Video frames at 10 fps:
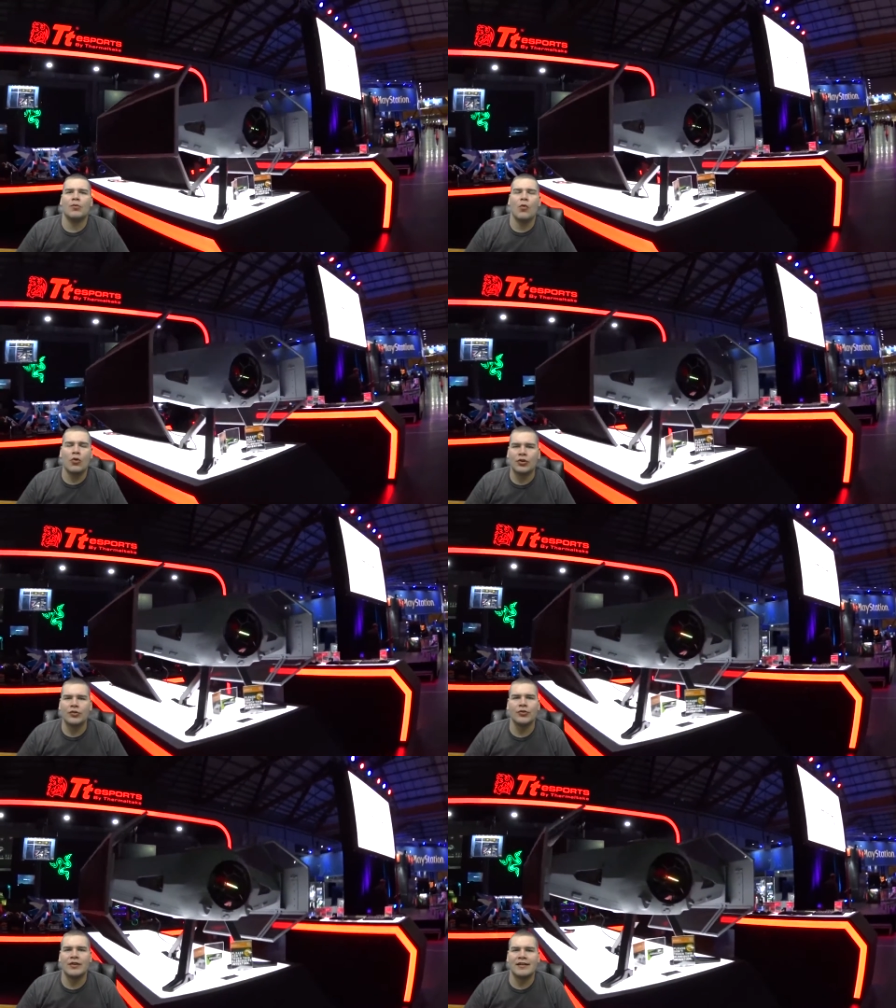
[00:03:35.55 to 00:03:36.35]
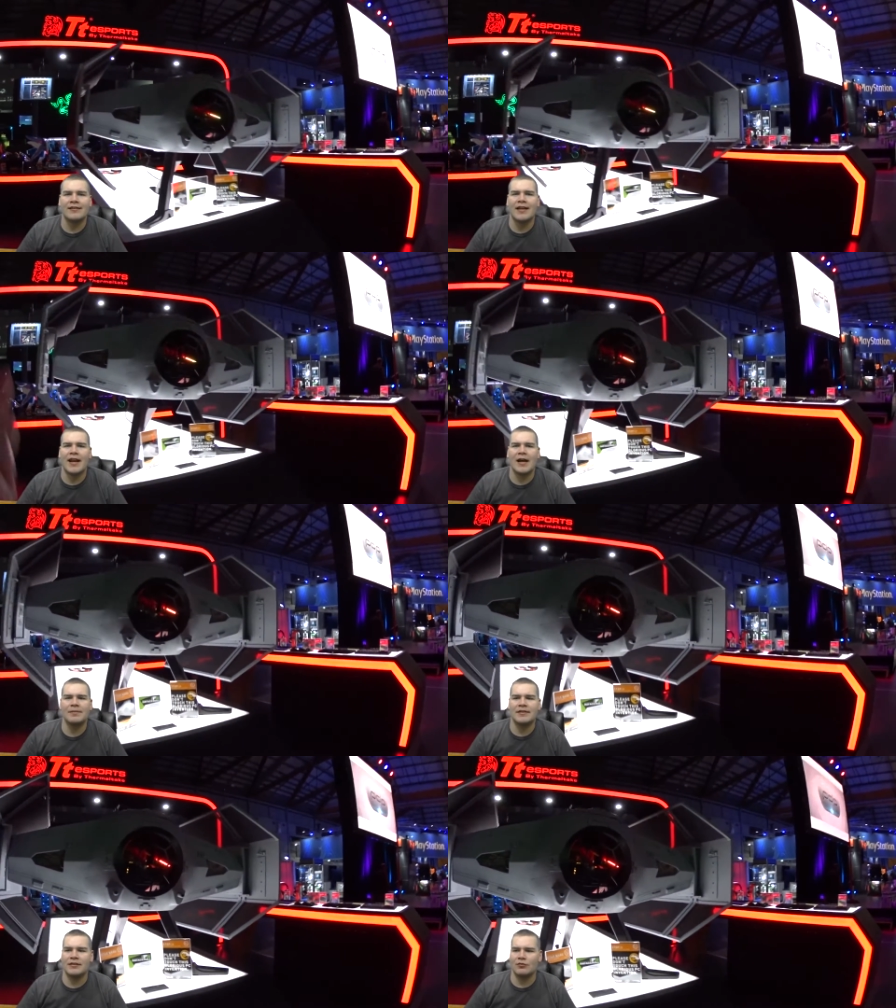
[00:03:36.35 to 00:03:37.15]
water cooling
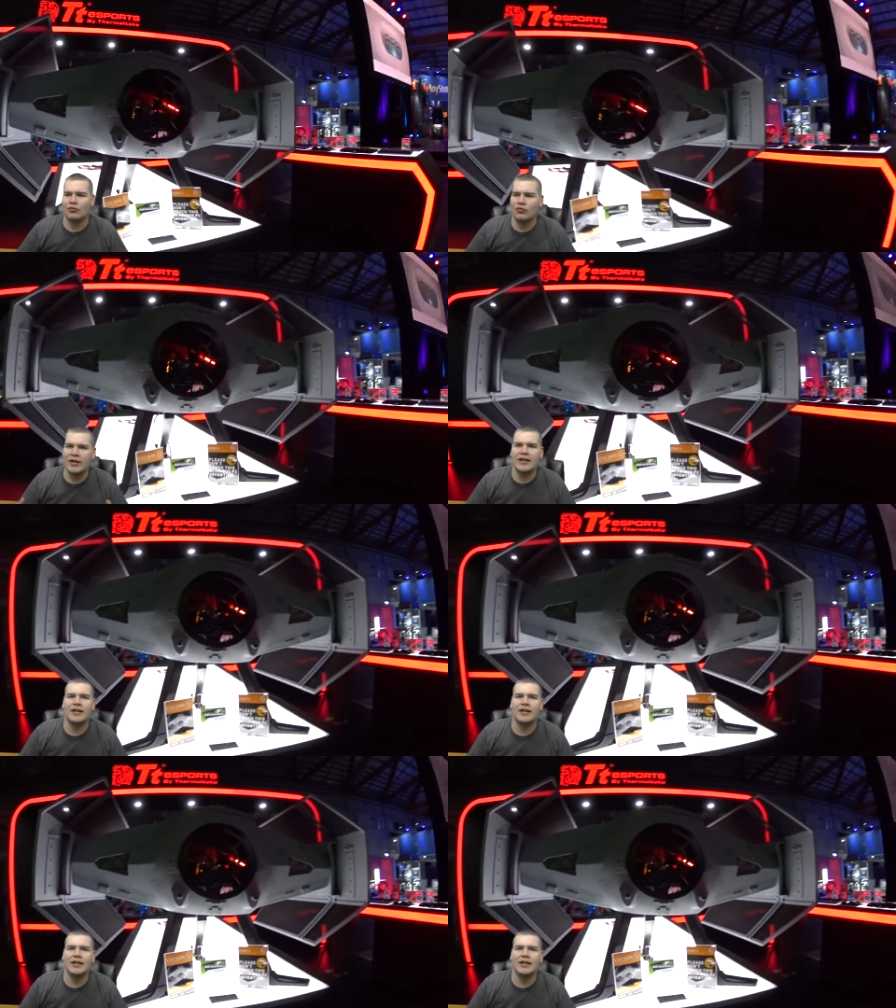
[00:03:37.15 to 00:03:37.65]
setups, and really